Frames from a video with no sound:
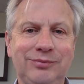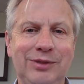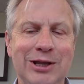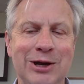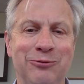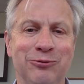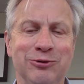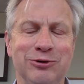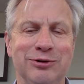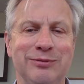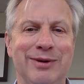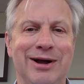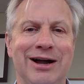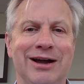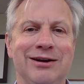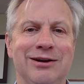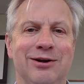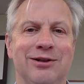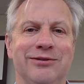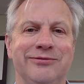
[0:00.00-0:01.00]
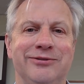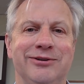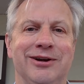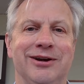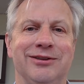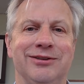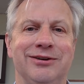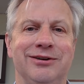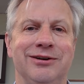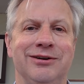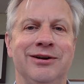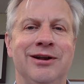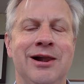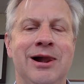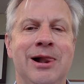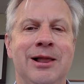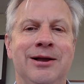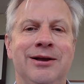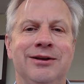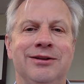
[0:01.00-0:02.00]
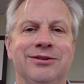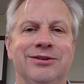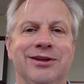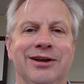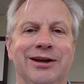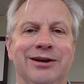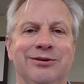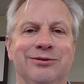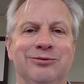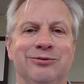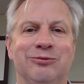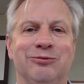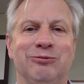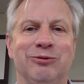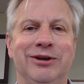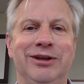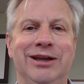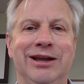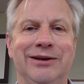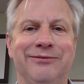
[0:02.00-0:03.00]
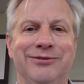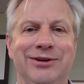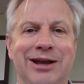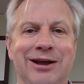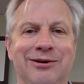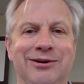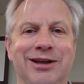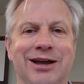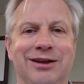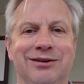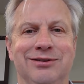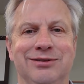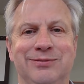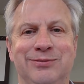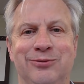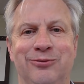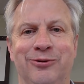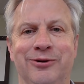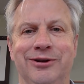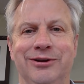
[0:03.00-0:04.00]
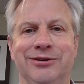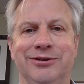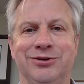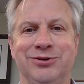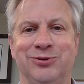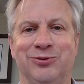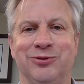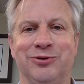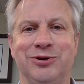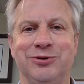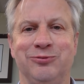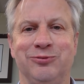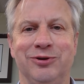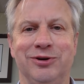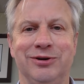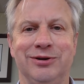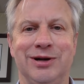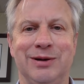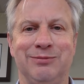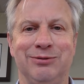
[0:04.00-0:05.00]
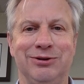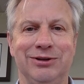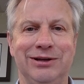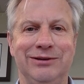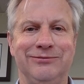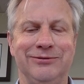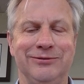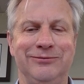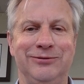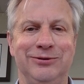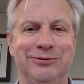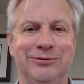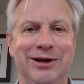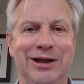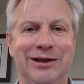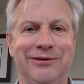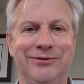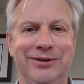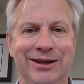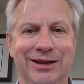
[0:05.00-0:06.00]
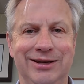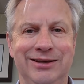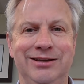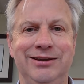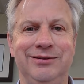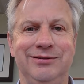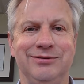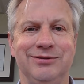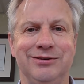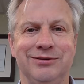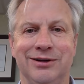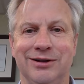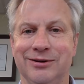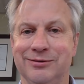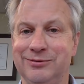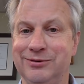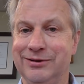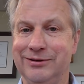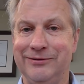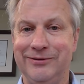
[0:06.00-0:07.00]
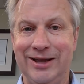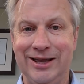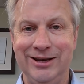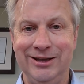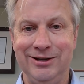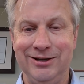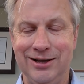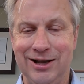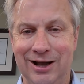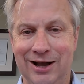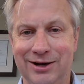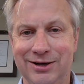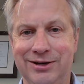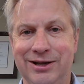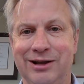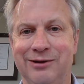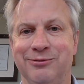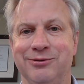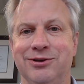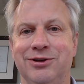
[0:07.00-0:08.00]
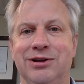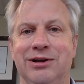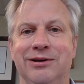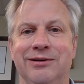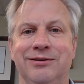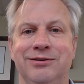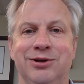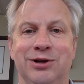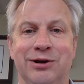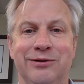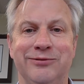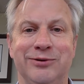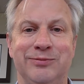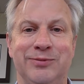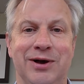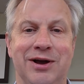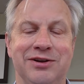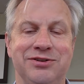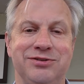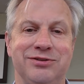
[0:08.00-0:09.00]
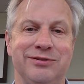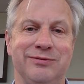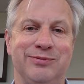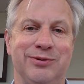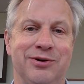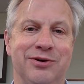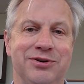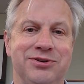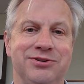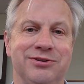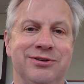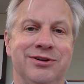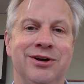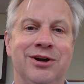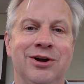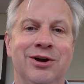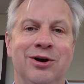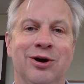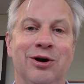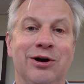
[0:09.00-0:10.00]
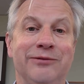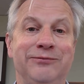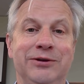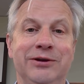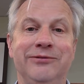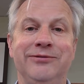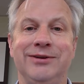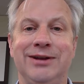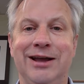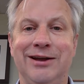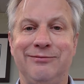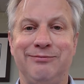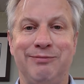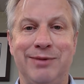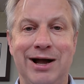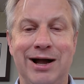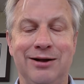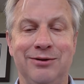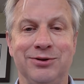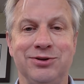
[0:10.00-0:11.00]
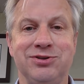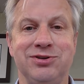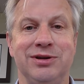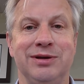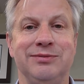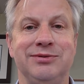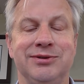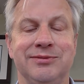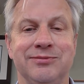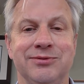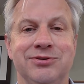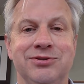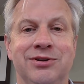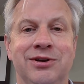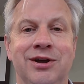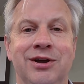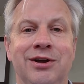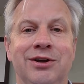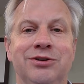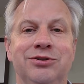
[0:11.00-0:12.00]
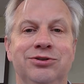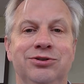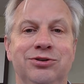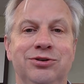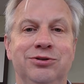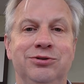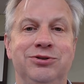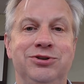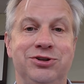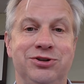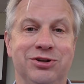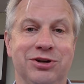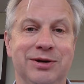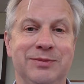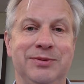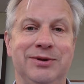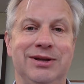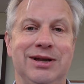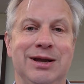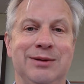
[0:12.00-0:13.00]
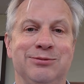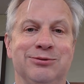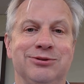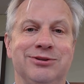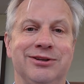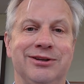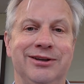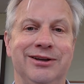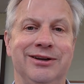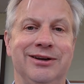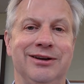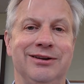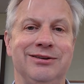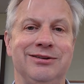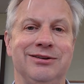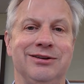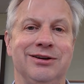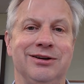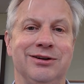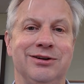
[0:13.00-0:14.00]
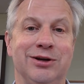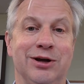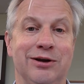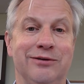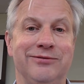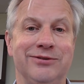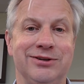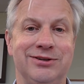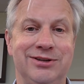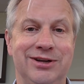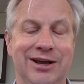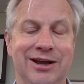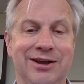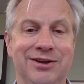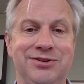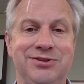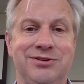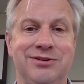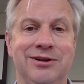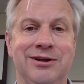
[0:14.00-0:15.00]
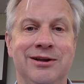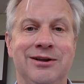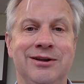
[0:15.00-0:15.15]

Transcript: to remind all of you out there that we have now gotten to the point in Georgia where I believe if you have had any contact with a COVID positive person, or if you even have mild symptoms, you should be able to get a COVID test,